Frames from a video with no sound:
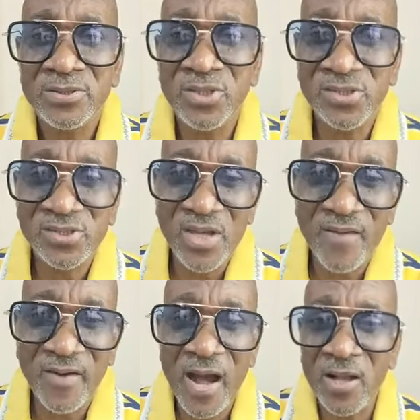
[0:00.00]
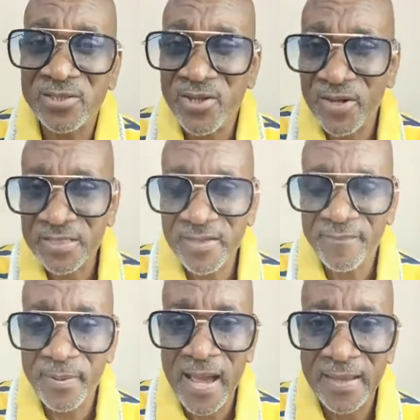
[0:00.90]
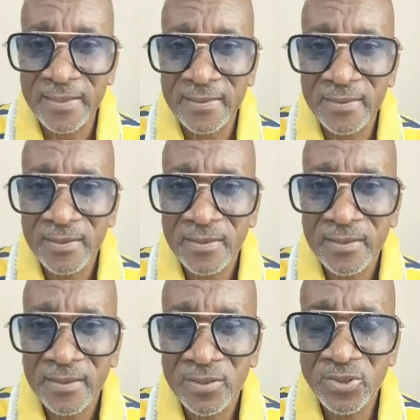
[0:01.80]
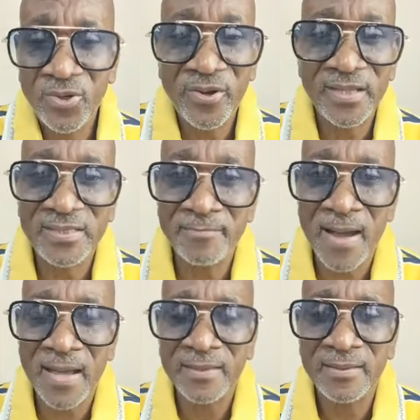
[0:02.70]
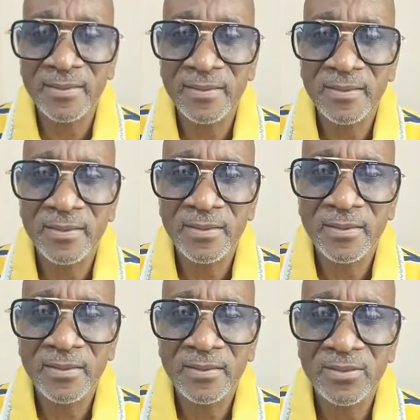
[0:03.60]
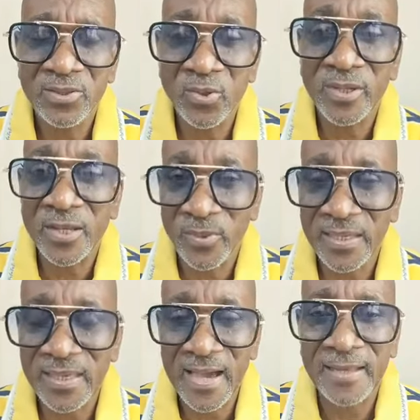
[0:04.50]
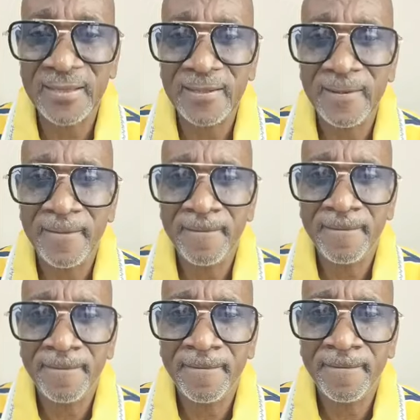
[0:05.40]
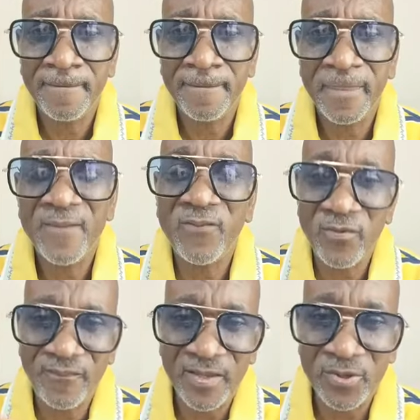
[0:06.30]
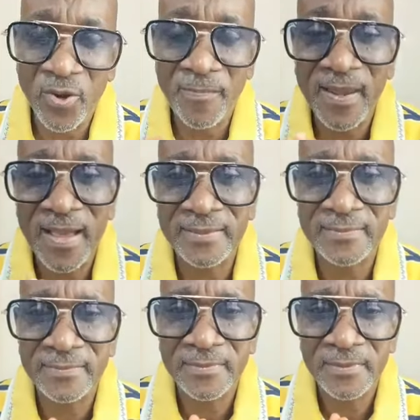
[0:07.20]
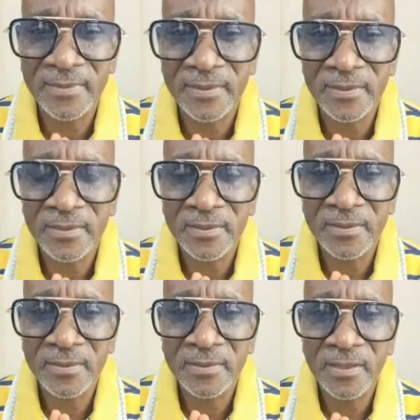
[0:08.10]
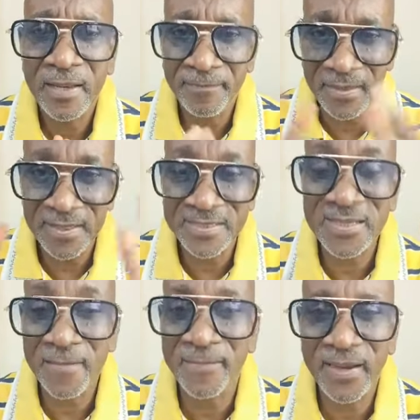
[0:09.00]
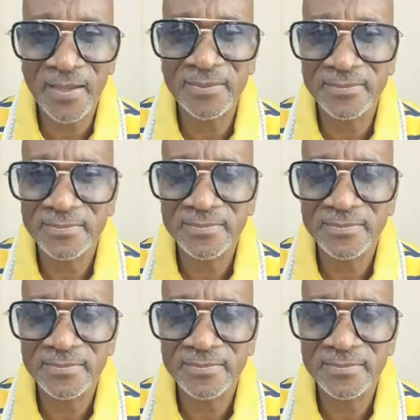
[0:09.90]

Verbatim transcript: just to have an alternative plan. You created man to know that we can fulfill your plan and be the champion